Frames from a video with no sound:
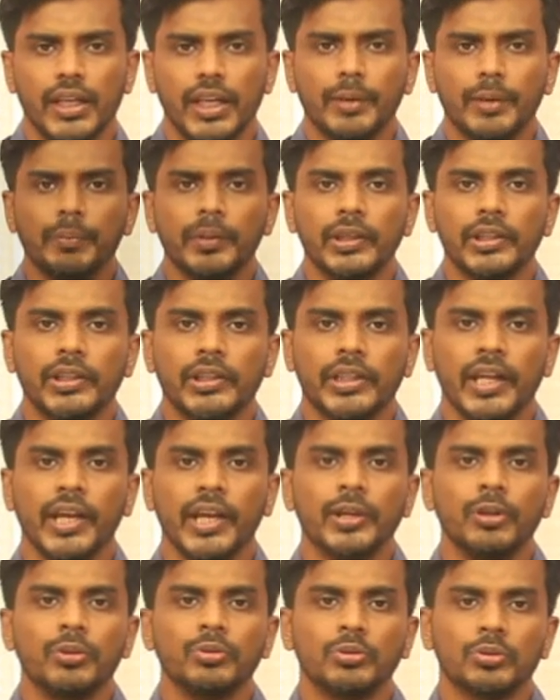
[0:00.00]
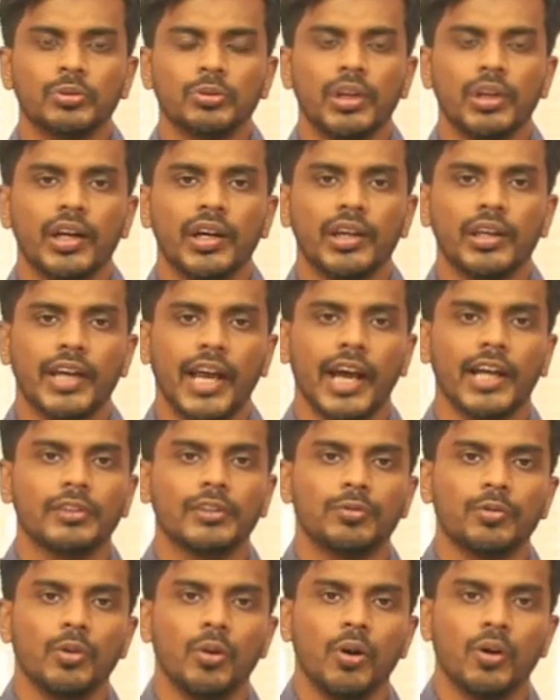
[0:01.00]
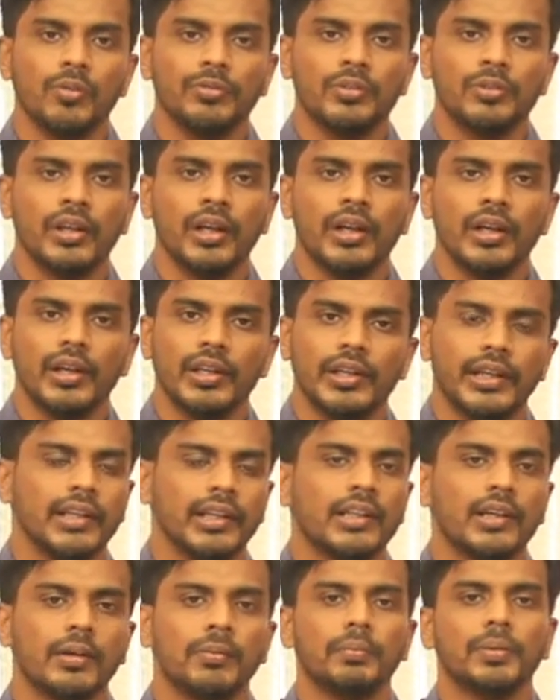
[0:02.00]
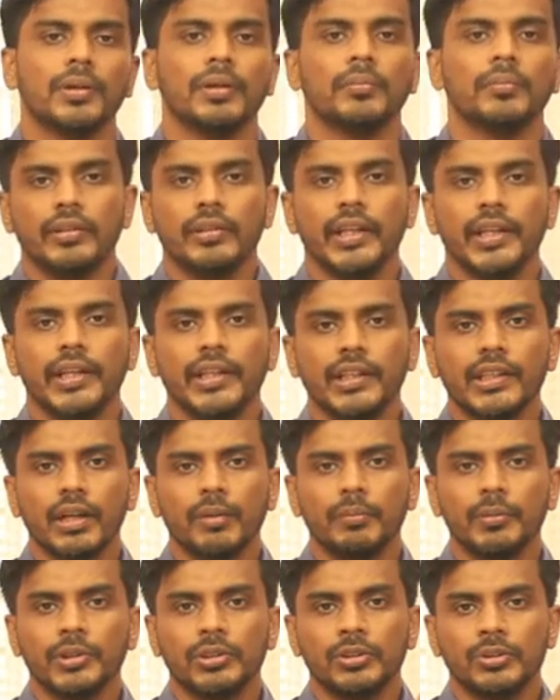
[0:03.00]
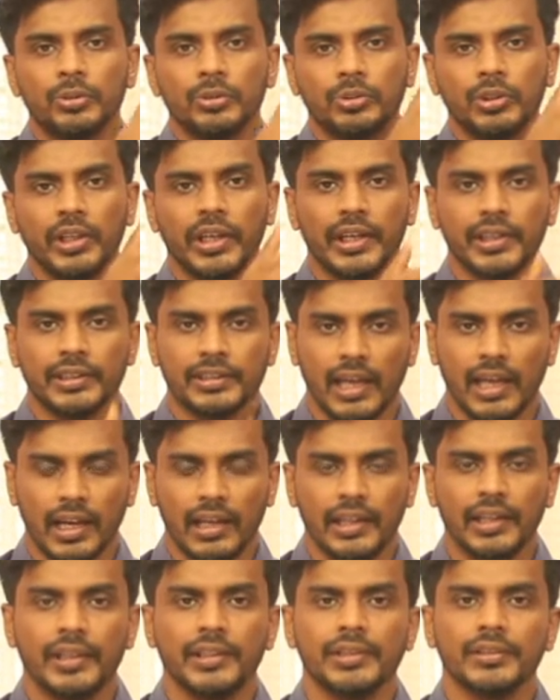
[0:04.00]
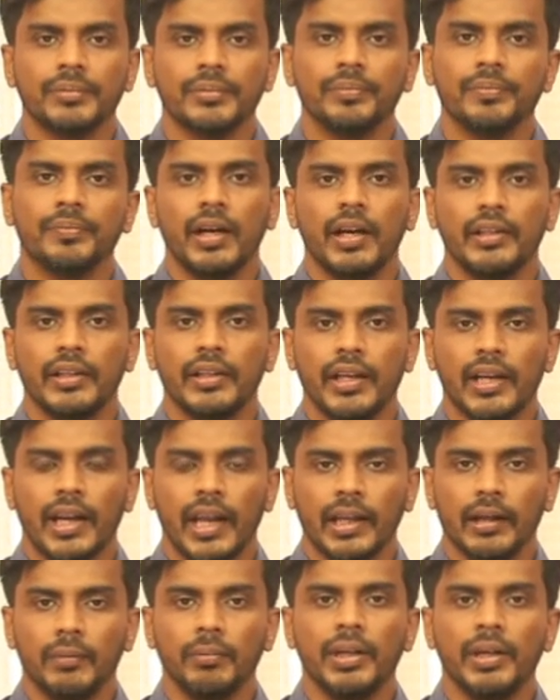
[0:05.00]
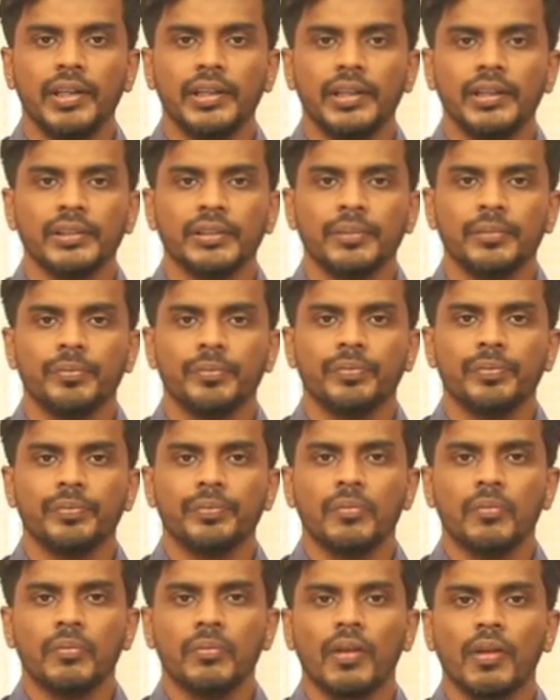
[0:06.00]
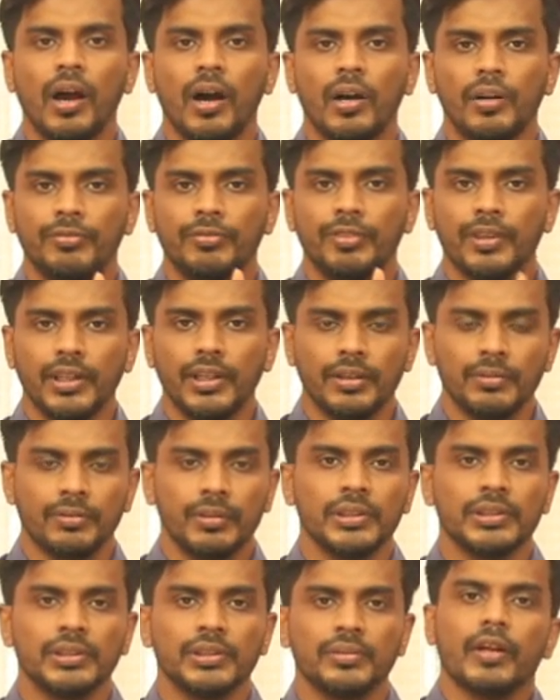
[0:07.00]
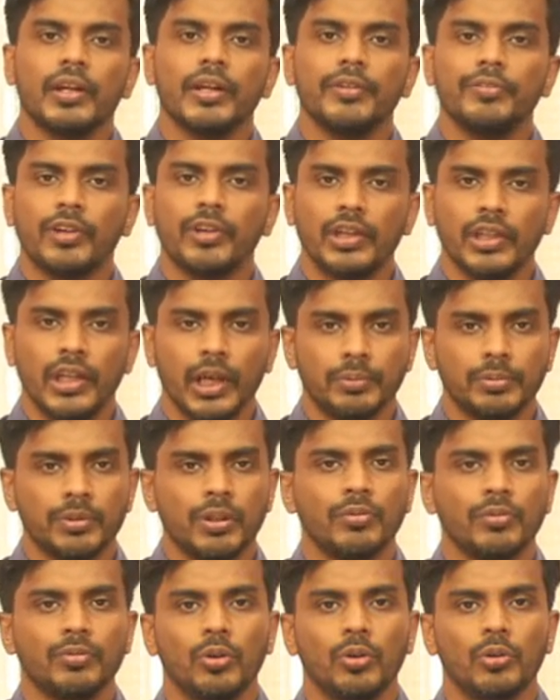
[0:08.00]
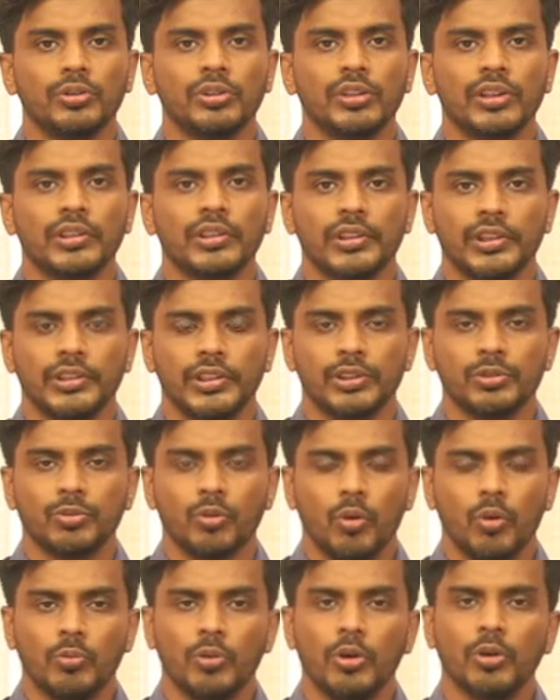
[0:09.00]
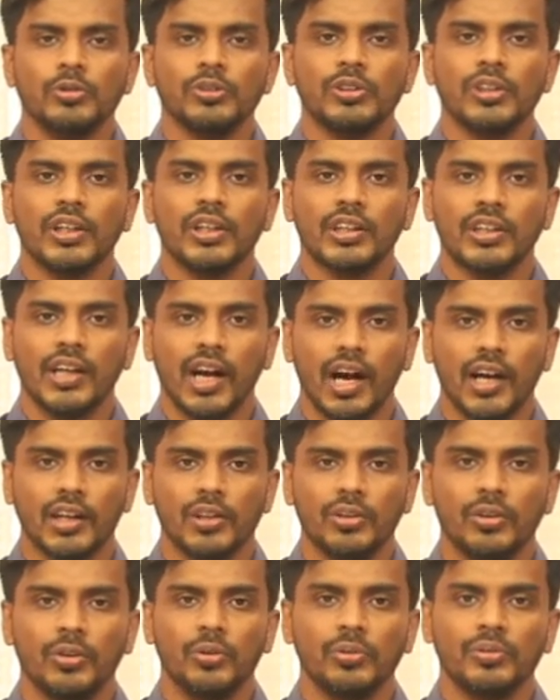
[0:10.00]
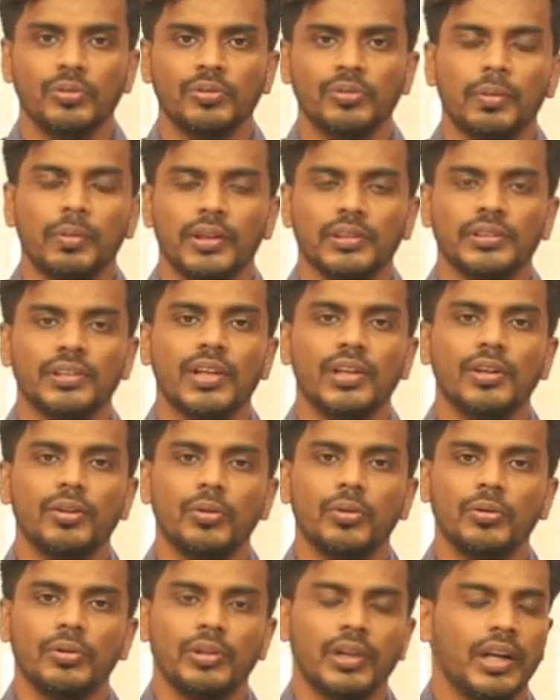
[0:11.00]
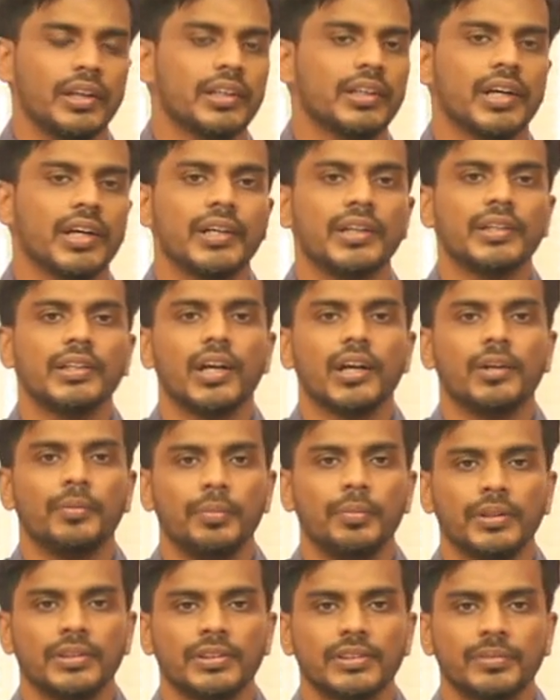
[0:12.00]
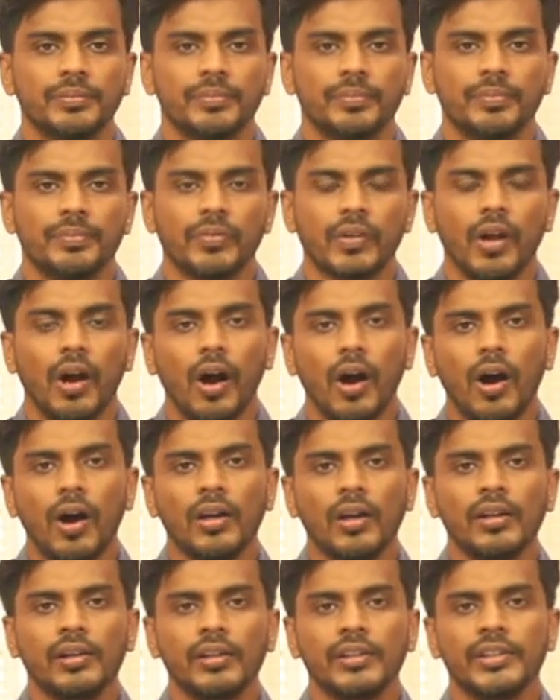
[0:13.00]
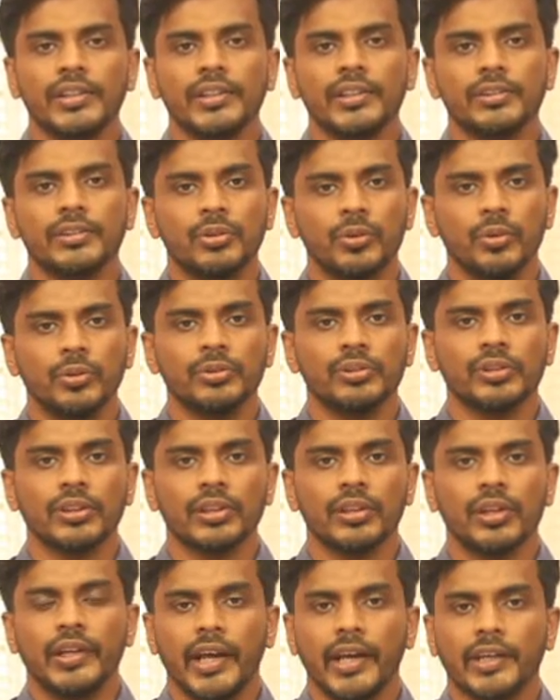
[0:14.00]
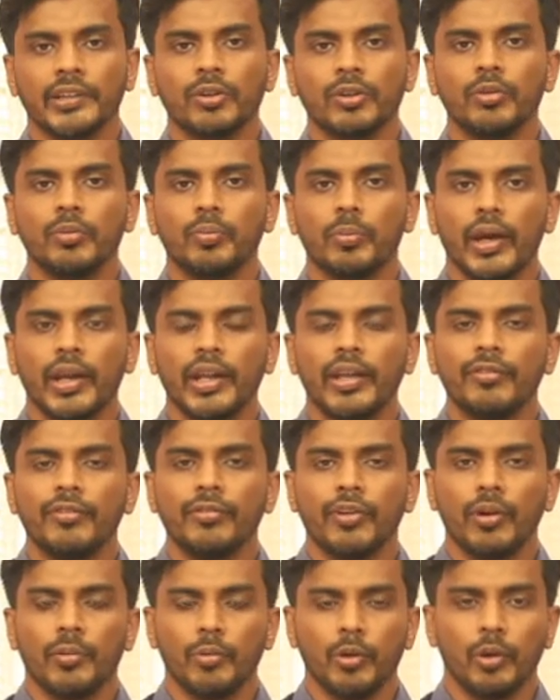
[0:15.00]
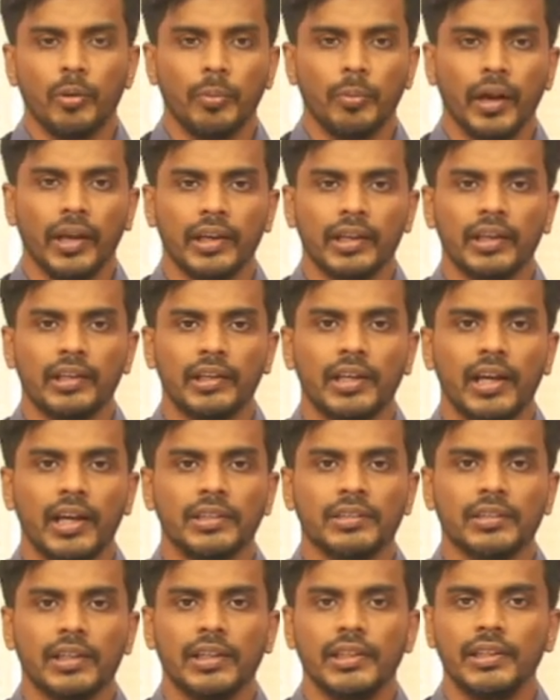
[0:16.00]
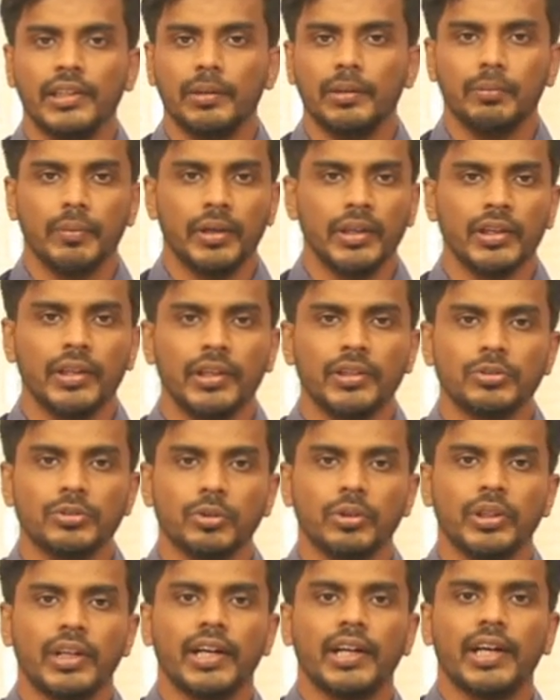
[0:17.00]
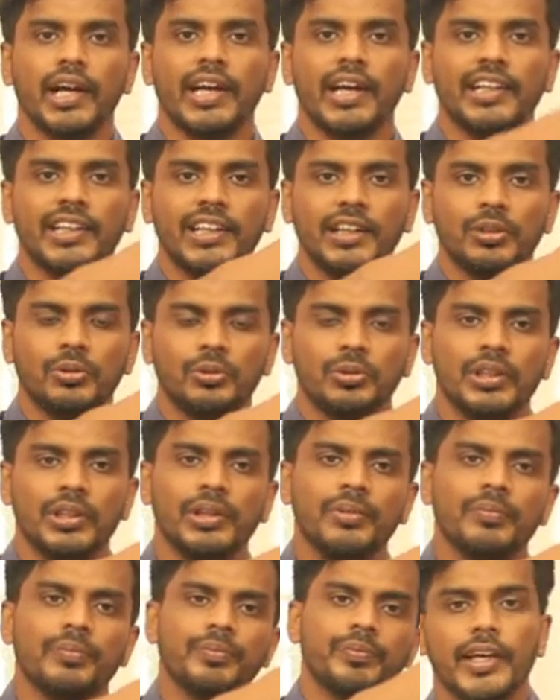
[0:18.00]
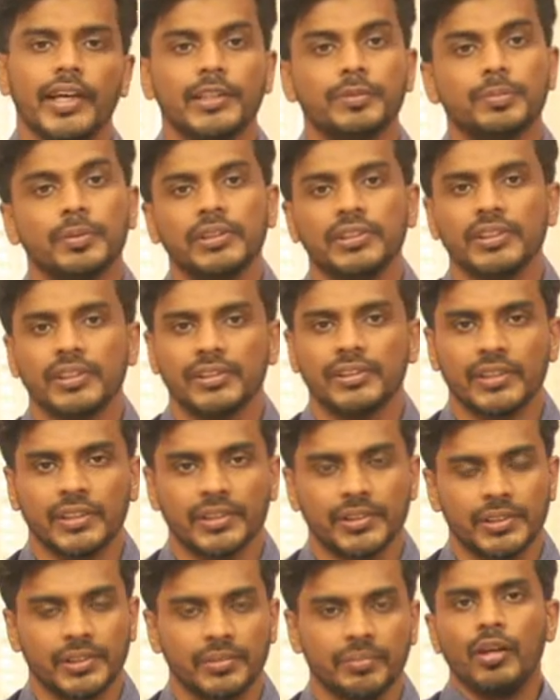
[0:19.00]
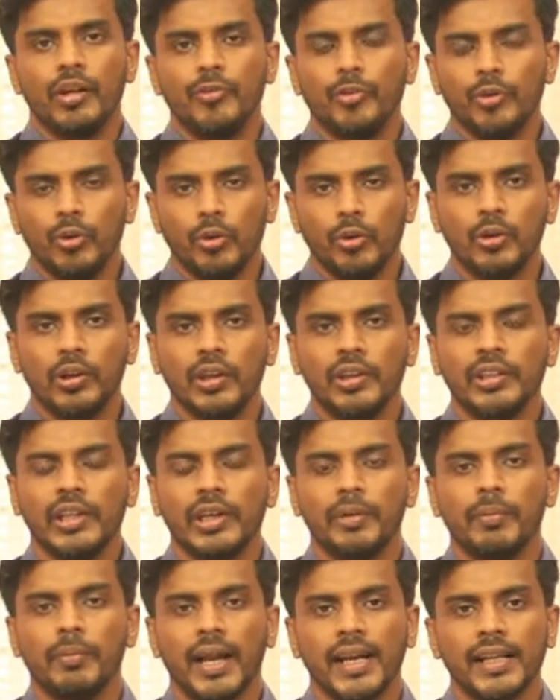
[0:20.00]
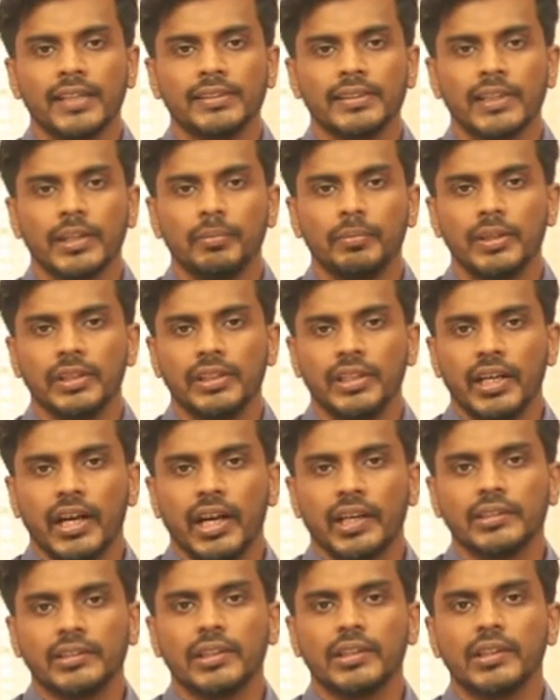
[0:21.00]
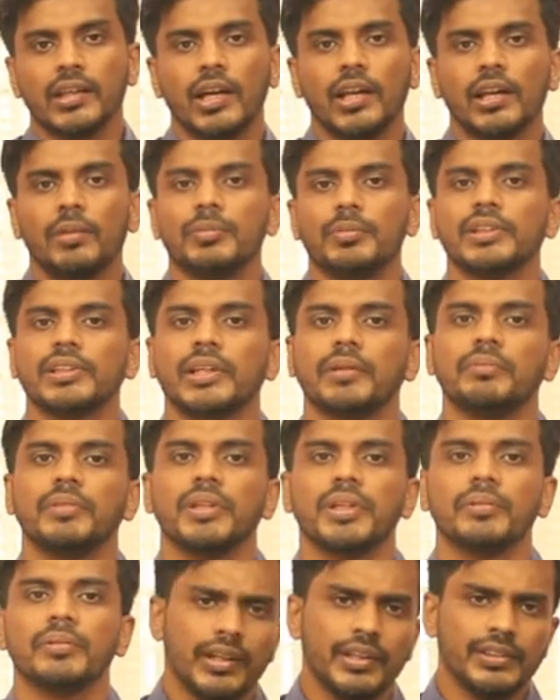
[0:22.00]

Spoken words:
Let me take you through the cash flow of the young couple. The income is through their salaries, and their liabilities are filled with different types loans, such as home loan, car loan, personal loan, and credit card bills. All these loans takes out money from your pocket as a EMI, so they are connected to the expenses section. If you look at their balance statement, their asset column is empty.